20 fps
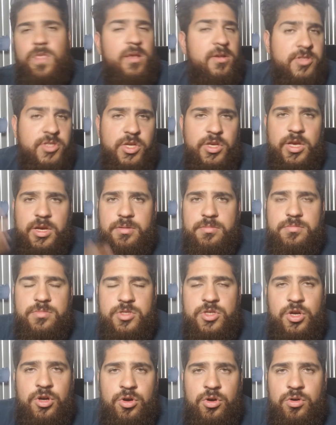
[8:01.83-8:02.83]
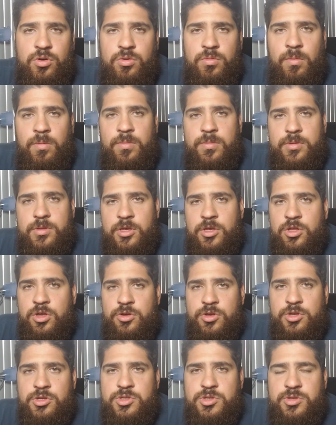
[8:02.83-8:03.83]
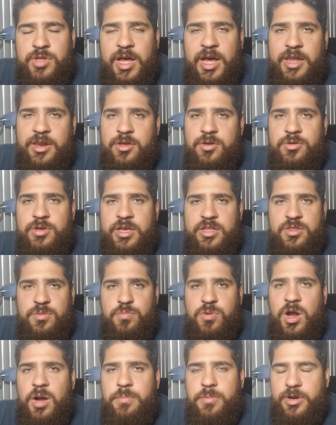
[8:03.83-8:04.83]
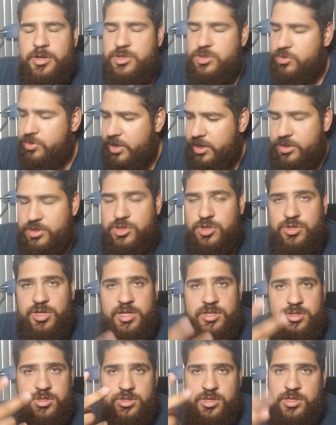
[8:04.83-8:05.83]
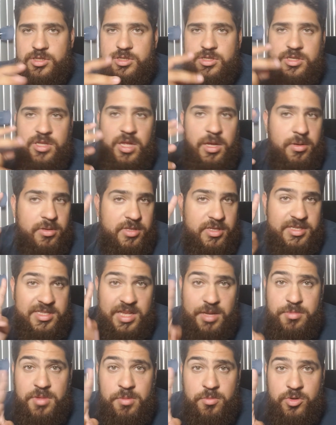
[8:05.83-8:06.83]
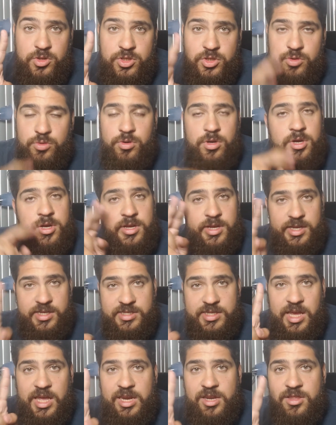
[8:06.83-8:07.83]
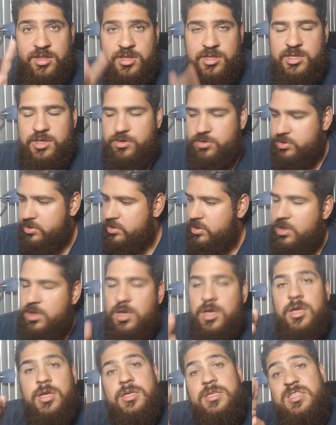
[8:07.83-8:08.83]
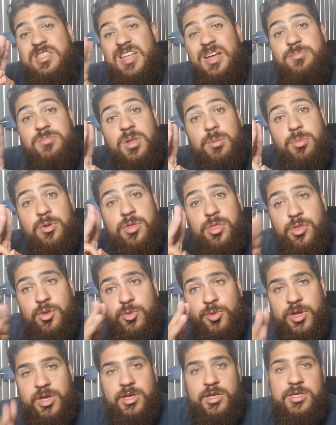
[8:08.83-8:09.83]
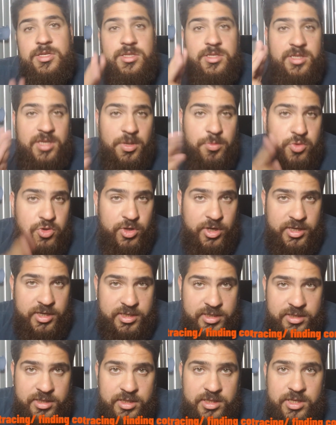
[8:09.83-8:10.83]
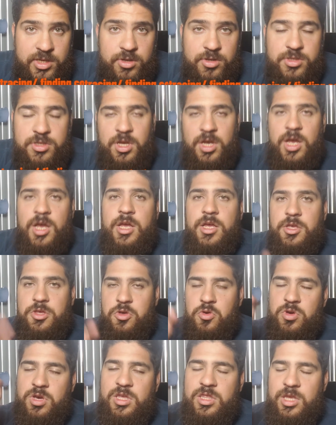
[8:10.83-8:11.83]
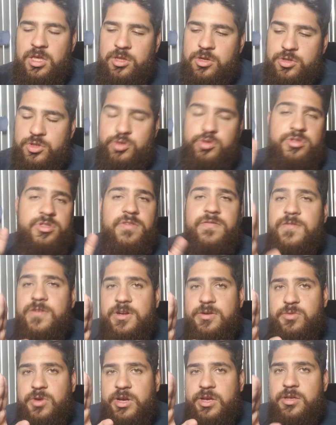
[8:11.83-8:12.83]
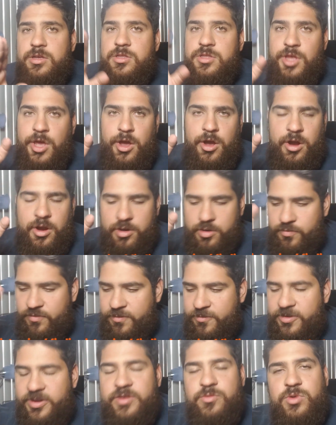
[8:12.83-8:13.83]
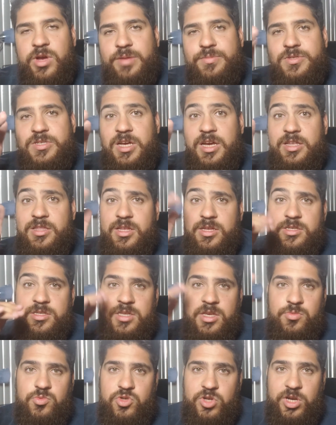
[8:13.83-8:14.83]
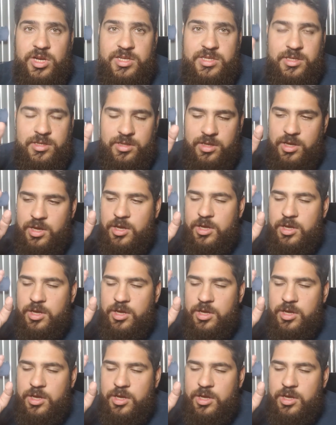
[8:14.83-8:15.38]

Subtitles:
So you do that, you get the properties. Okay, so that's now the step number 2 is getting the deals. Step number 3 is skip tracing the deals. You can either do it the free way. They are a free website that skip traces.